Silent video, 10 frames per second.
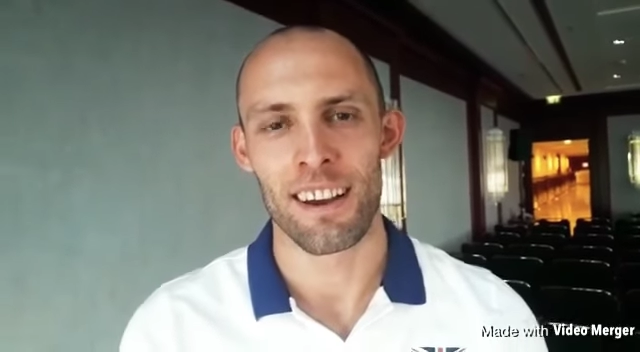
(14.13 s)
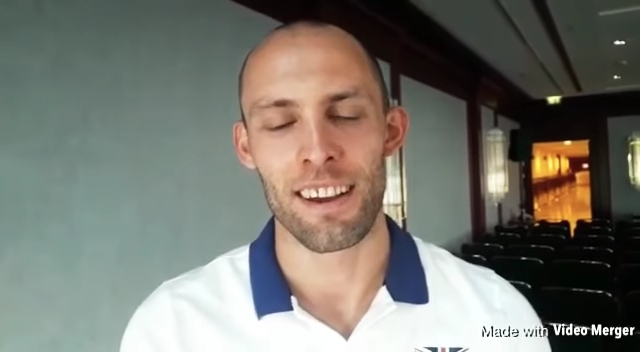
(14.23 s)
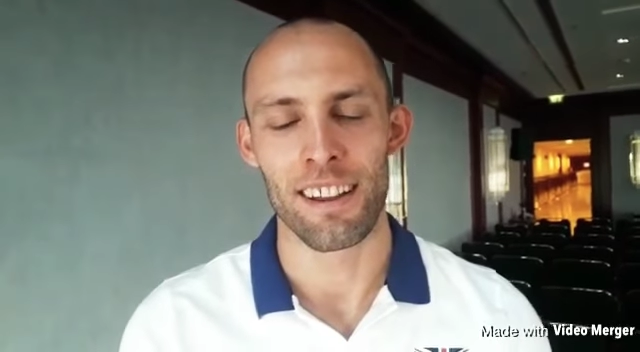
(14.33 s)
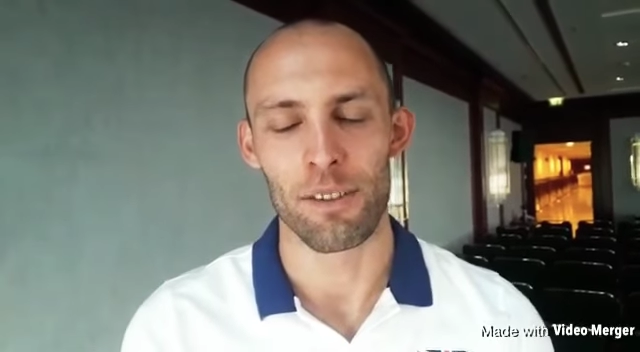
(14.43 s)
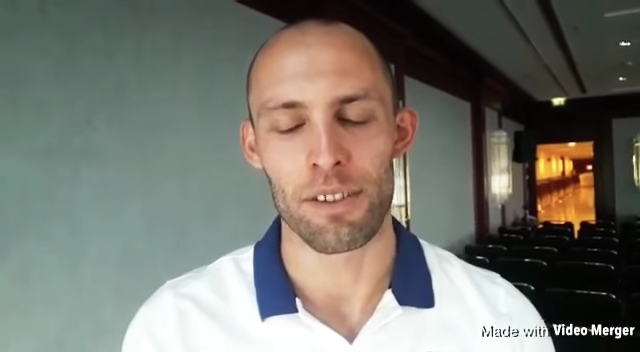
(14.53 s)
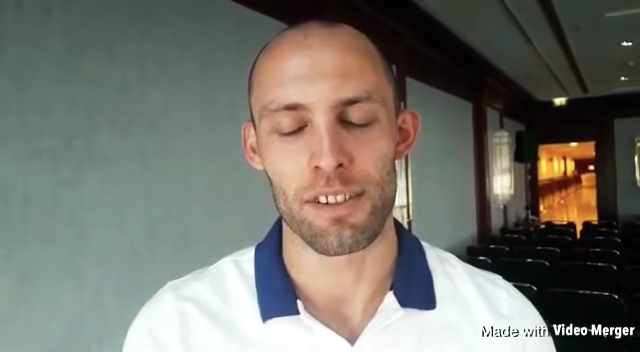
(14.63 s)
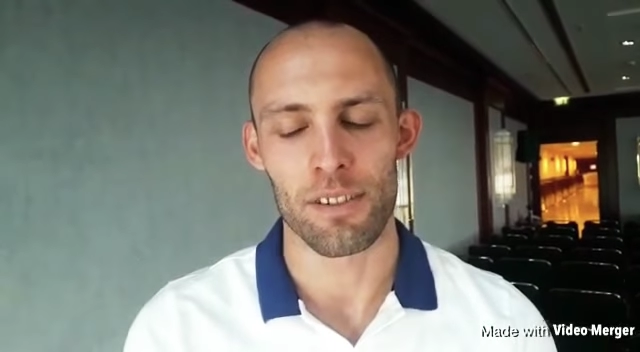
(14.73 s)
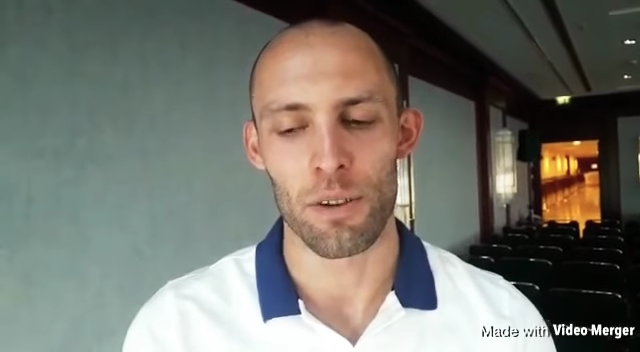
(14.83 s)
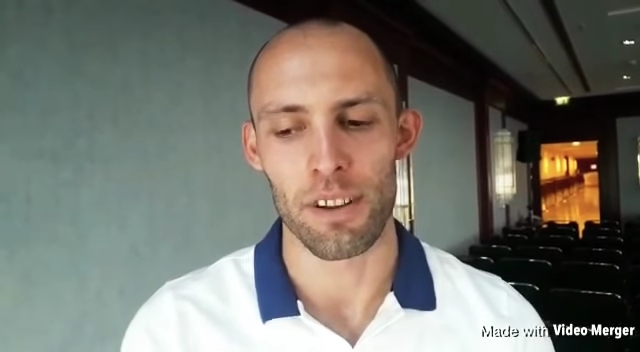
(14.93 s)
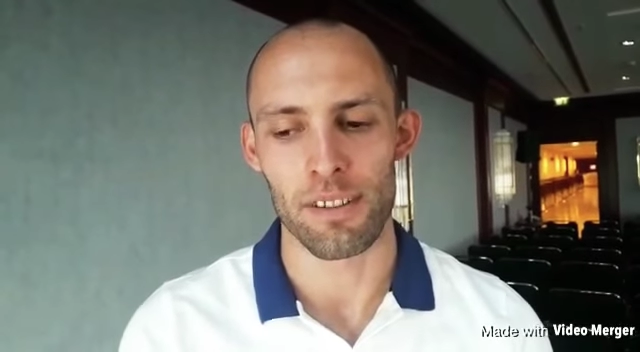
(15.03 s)
Yeah, that was
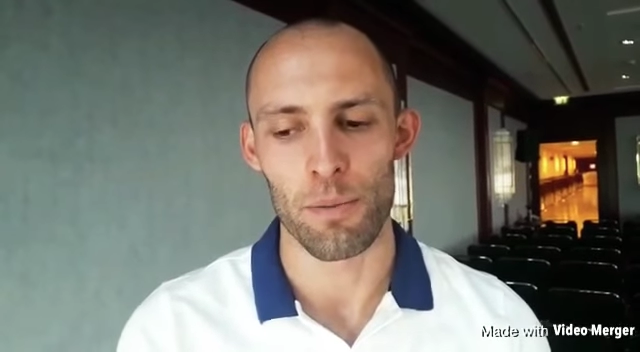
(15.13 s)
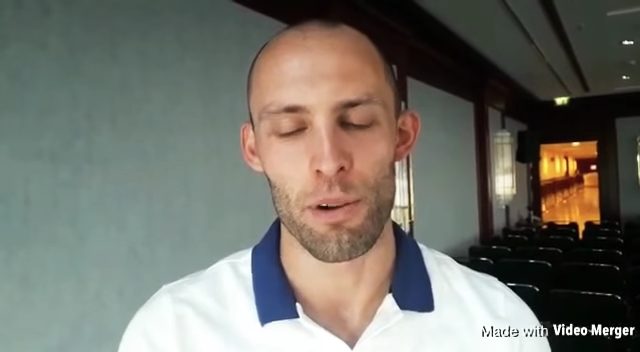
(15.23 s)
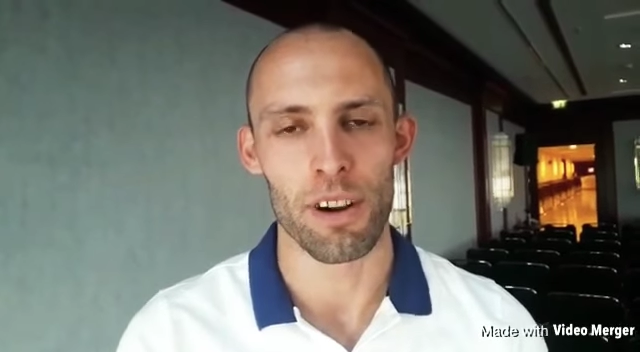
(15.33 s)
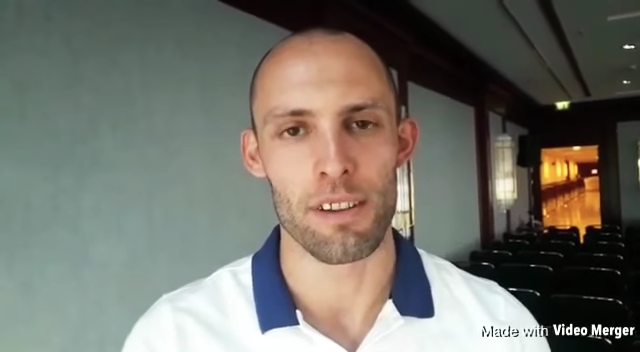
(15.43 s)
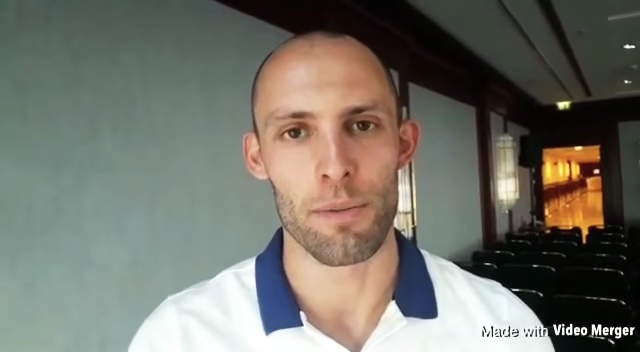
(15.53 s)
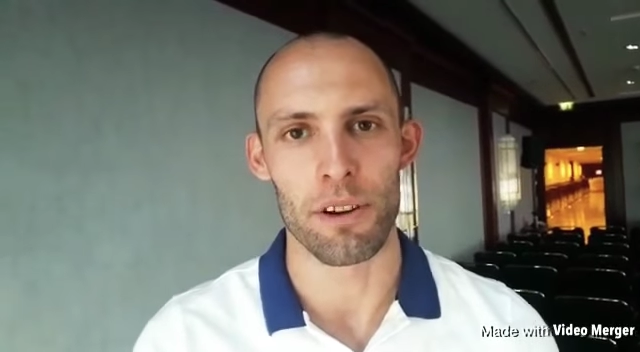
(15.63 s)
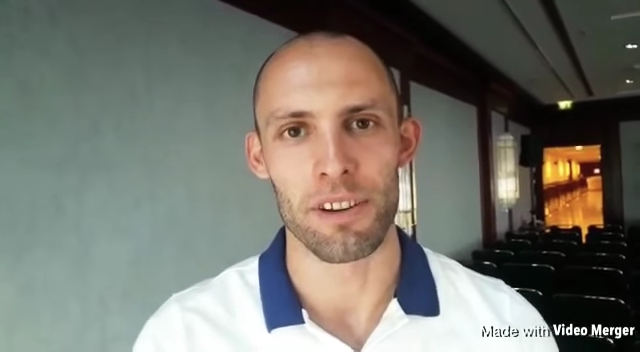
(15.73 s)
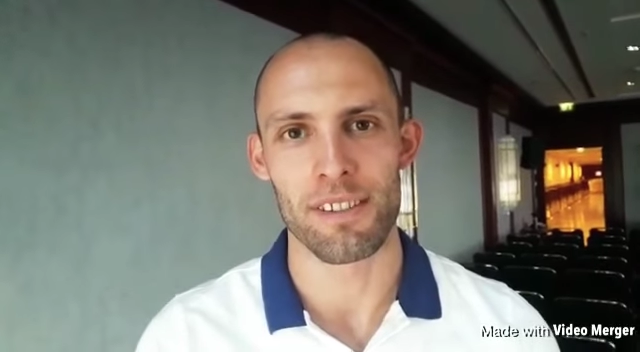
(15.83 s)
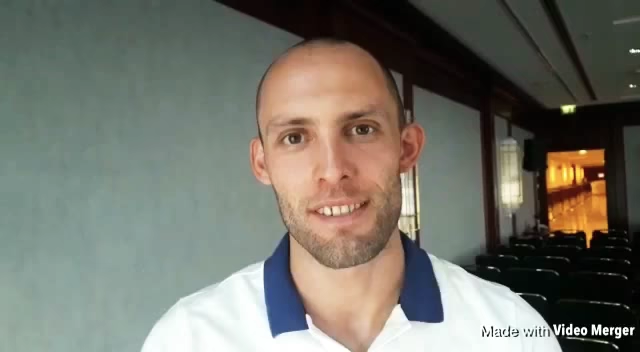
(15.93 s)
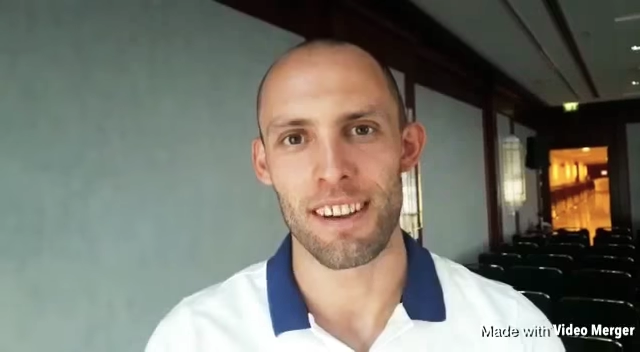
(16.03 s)
quite a surprise to be honest.